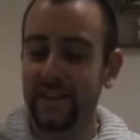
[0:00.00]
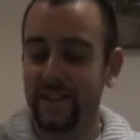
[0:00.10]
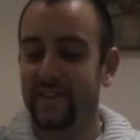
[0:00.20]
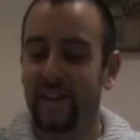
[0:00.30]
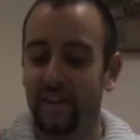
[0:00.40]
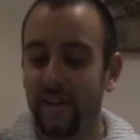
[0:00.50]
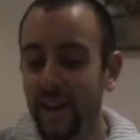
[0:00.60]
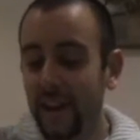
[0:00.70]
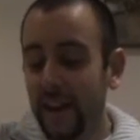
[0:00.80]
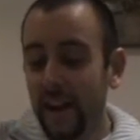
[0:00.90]
So,
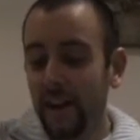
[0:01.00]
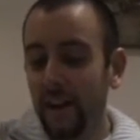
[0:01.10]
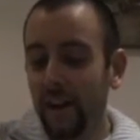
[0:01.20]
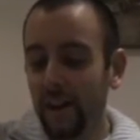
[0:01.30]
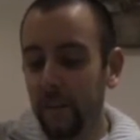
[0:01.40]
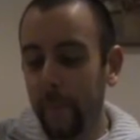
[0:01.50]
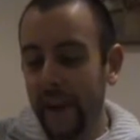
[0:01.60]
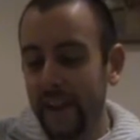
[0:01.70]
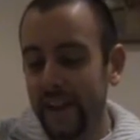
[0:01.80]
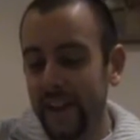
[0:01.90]
on the
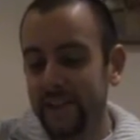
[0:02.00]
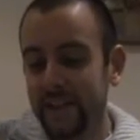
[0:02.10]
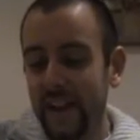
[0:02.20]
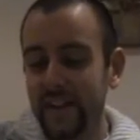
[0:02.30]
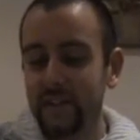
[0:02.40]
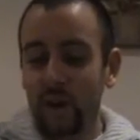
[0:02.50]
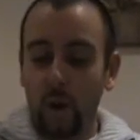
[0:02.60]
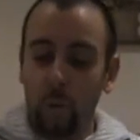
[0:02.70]
back, it says,